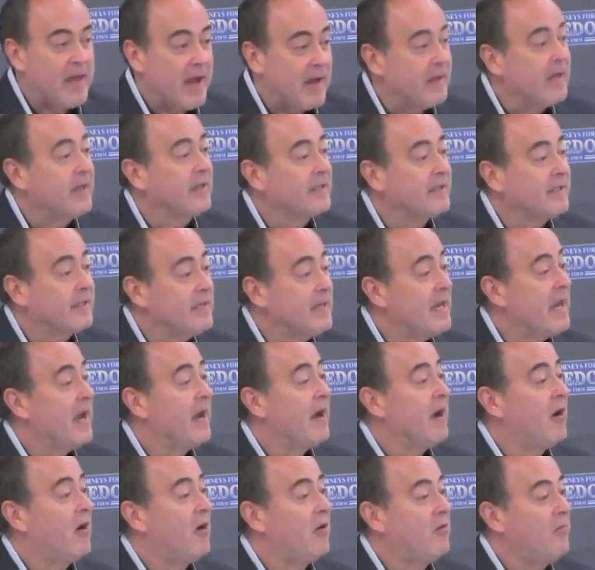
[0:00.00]
that is
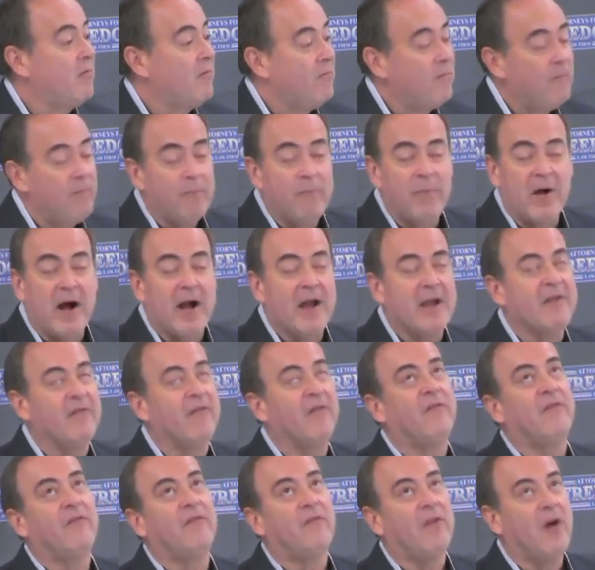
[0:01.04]
now by
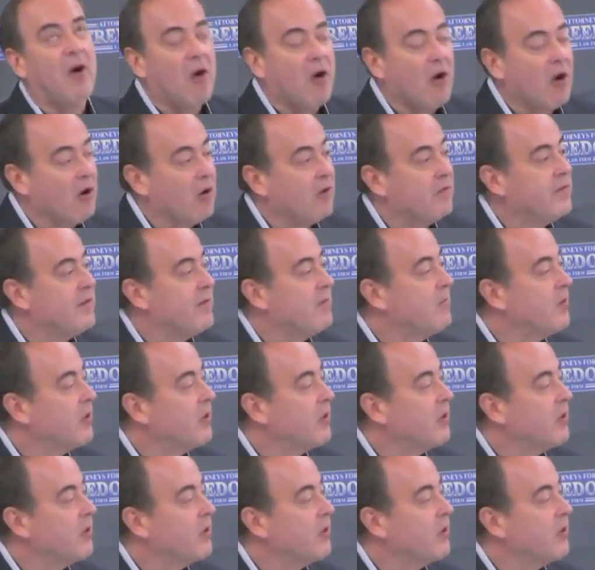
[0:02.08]
far the